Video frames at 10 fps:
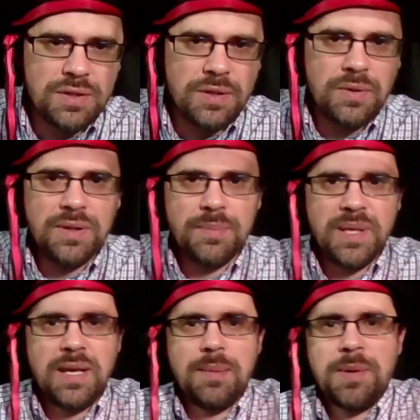you in the
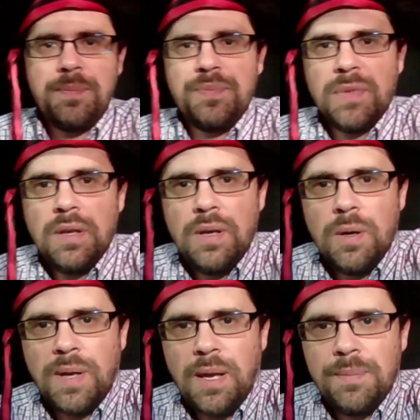big camera.
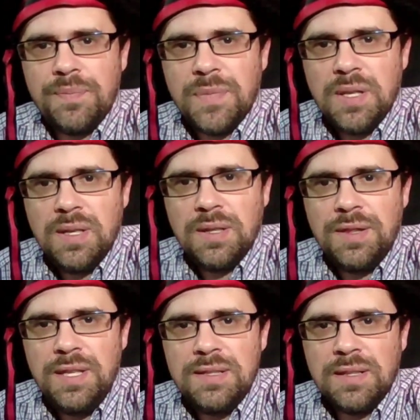Okay.
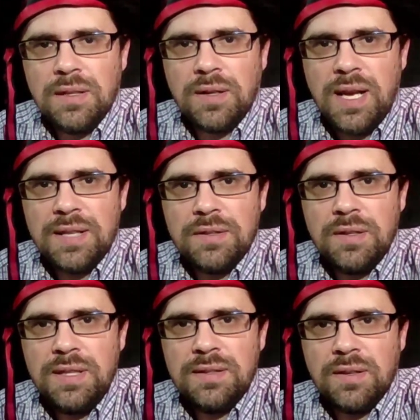These little guys, look
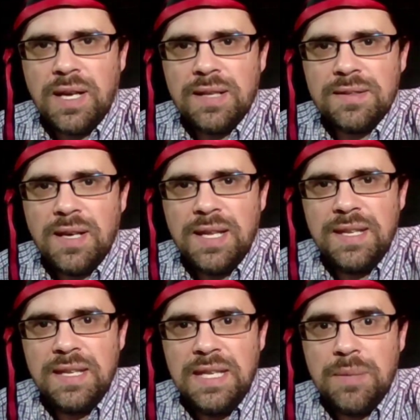at these little guys. I
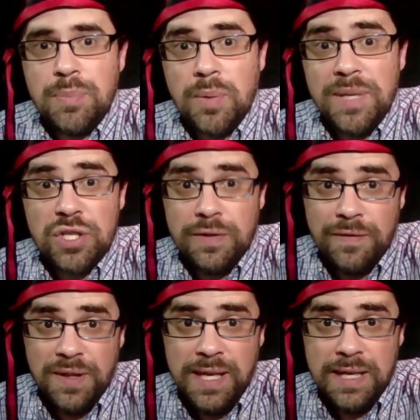didn't need permission
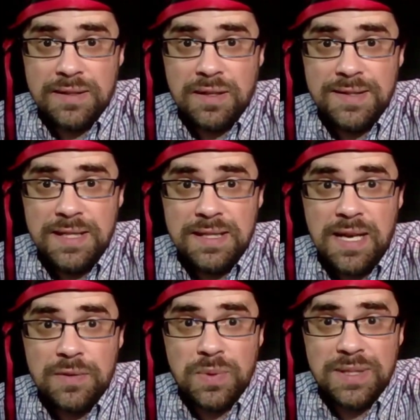for these because these
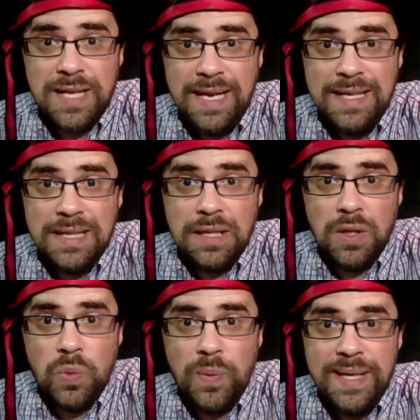guys were tiny
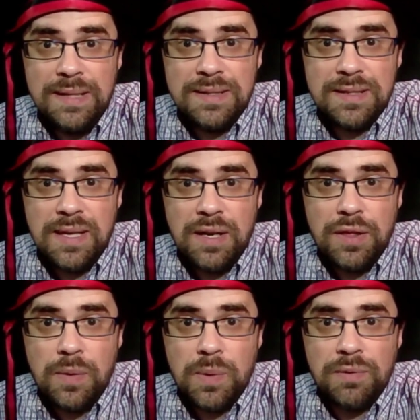little weeds that I
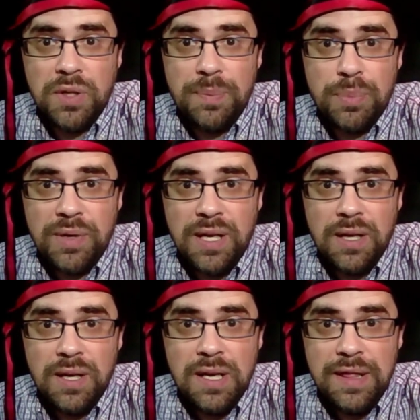thought were really pretty.
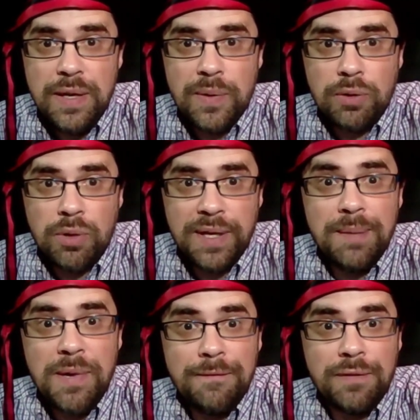They were growing
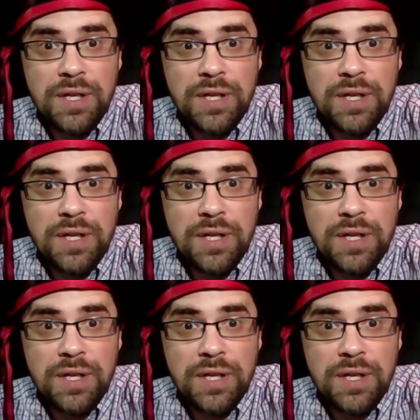in my front